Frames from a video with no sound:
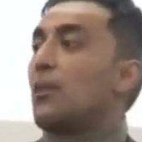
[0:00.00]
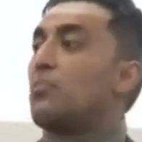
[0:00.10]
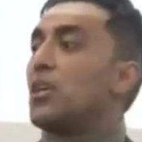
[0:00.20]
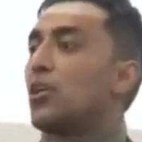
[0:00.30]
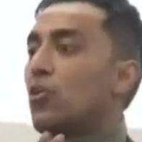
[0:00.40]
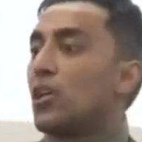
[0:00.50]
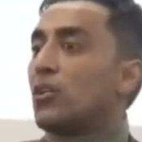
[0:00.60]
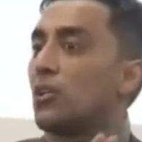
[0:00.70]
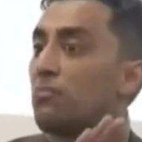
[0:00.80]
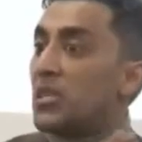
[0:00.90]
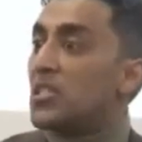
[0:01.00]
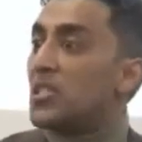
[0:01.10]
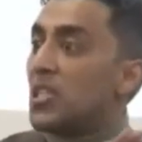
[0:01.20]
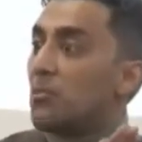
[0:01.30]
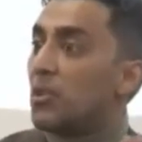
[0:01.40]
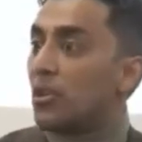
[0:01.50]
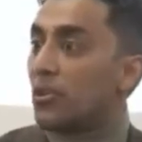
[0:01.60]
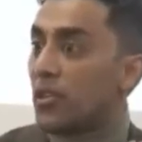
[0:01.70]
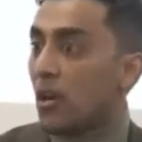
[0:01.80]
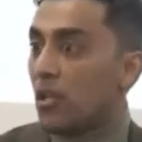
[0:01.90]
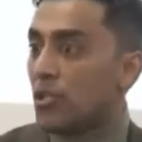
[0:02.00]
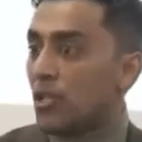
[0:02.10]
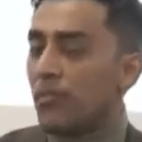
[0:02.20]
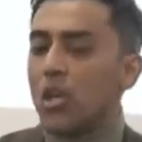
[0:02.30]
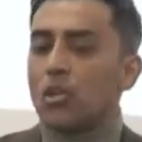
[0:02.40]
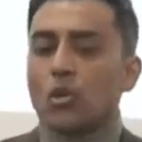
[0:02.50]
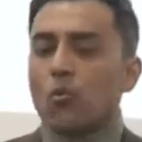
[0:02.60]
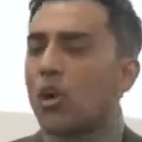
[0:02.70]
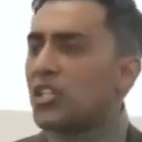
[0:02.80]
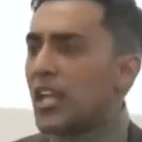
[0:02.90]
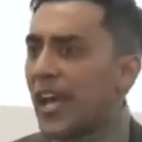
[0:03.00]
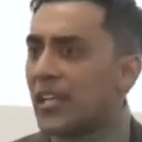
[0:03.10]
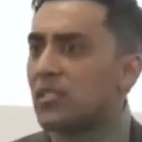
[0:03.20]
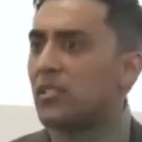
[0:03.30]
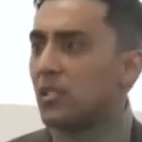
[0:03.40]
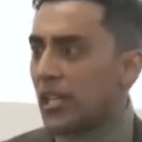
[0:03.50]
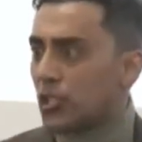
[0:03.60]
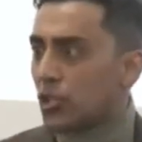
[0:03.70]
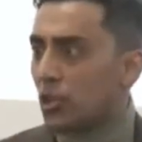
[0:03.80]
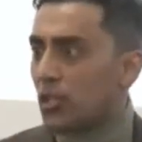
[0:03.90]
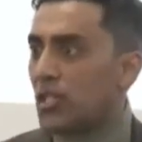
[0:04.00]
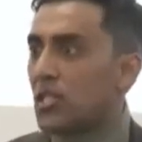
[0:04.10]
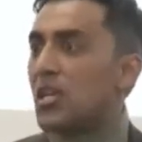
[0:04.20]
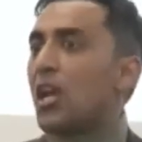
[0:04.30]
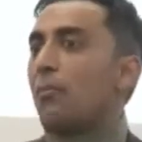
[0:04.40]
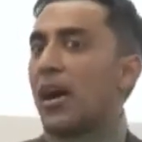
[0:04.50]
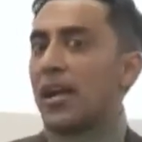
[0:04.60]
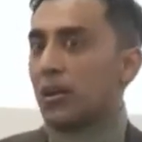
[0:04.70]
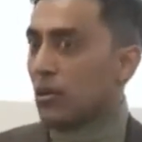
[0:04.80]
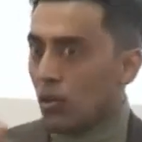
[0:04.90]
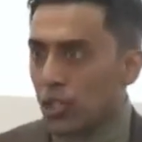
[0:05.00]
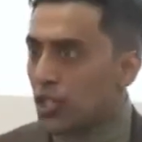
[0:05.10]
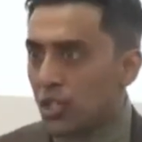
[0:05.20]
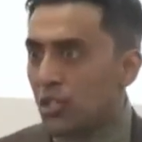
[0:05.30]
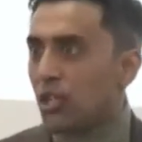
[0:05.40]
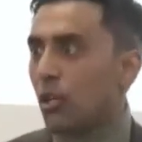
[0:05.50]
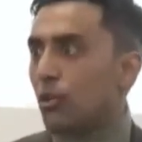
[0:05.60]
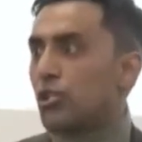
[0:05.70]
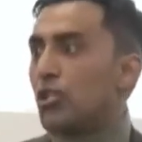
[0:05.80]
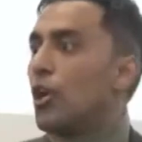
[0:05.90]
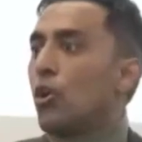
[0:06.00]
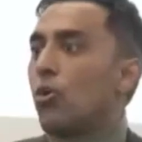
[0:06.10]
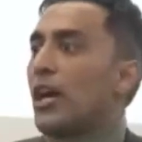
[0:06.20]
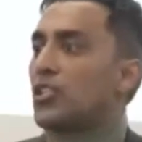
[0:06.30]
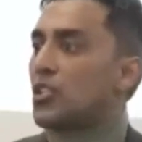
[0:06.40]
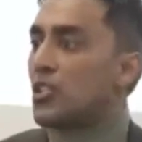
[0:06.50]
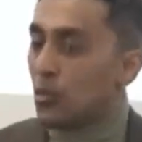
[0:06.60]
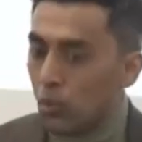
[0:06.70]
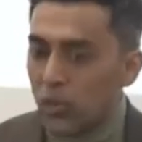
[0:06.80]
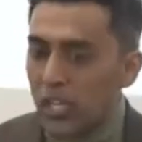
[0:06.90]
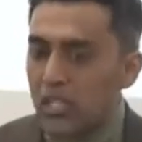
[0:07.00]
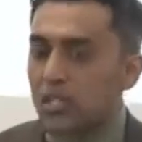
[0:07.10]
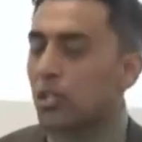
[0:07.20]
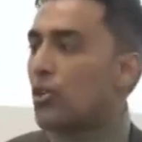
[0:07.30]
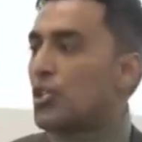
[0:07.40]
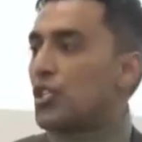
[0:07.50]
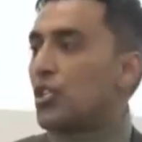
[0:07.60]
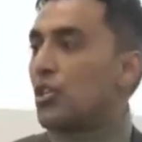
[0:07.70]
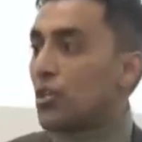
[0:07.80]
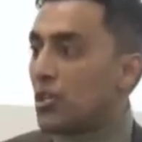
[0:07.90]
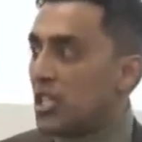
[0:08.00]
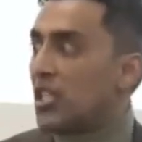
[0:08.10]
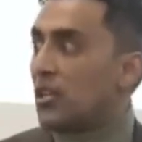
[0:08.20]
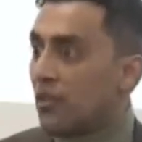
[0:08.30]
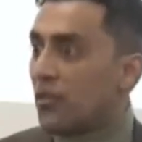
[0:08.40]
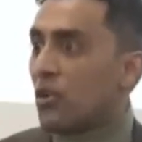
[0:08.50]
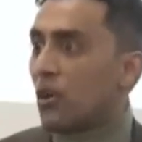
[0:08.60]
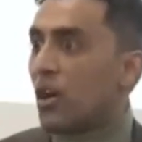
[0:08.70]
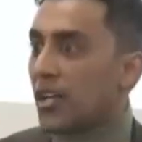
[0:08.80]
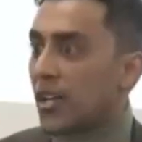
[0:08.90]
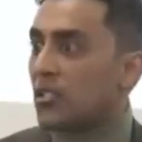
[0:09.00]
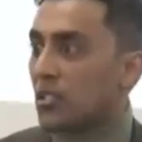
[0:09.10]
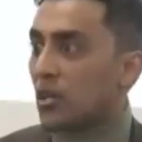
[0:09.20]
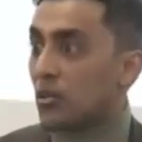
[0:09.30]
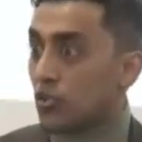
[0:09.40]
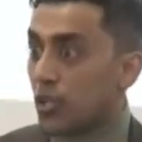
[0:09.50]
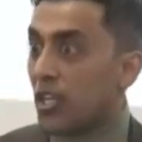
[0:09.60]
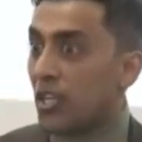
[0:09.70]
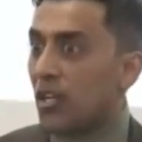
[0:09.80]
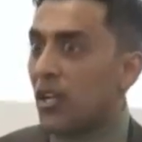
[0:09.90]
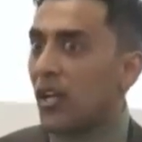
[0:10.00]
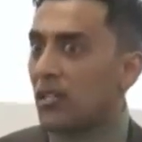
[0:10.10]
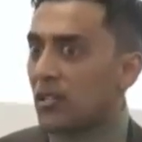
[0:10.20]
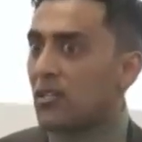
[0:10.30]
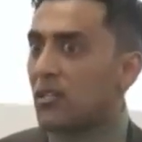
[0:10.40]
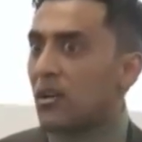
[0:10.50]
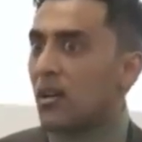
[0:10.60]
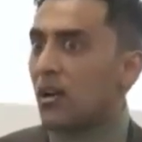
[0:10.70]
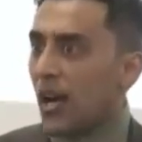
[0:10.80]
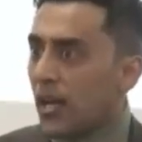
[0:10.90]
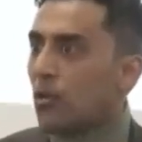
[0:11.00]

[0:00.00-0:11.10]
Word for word: and being critical of Byzantine imperial theology. You can watch an excellent lecture on this by a Christian theologian who actually reads the Christian, the critique of the Quran against the Trinity and says, I